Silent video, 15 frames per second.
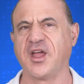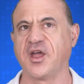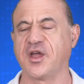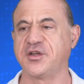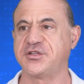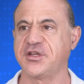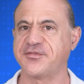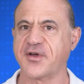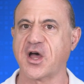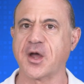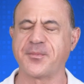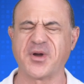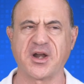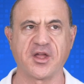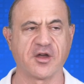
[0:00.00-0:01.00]
A chief
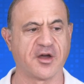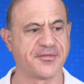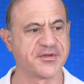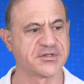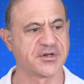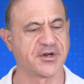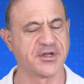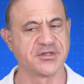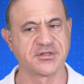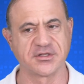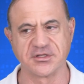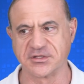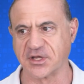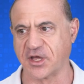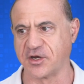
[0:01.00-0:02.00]
operating officer is a
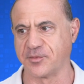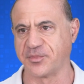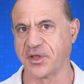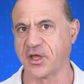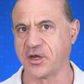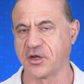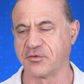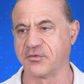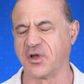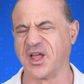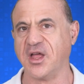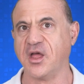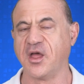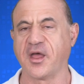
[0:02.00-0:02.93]
design and planning role.